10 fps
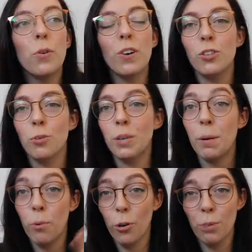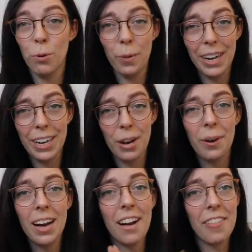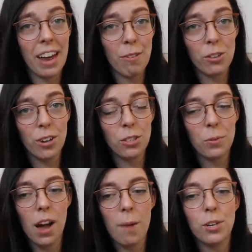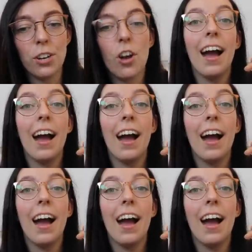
You can also bring a portable radio and that was also an option.